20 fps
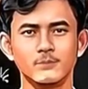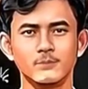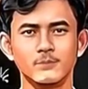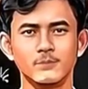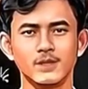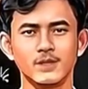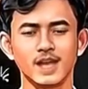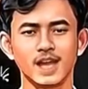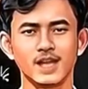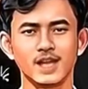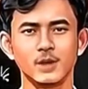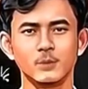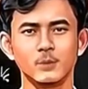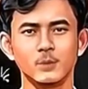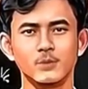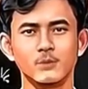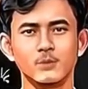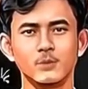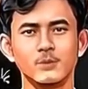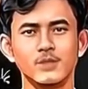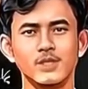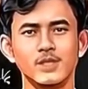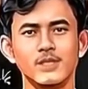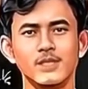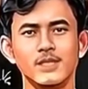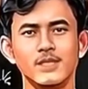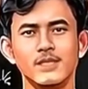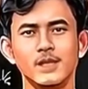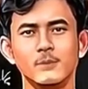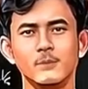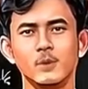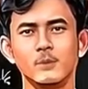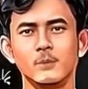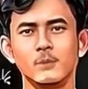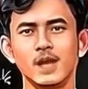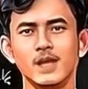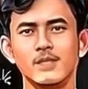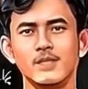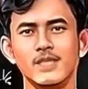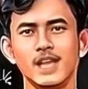3.
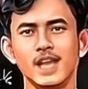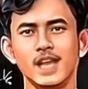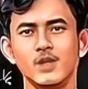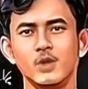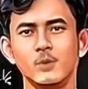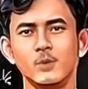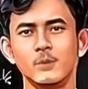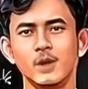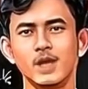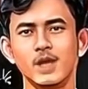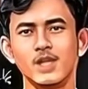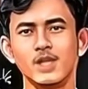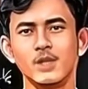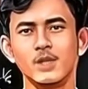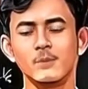Plan development,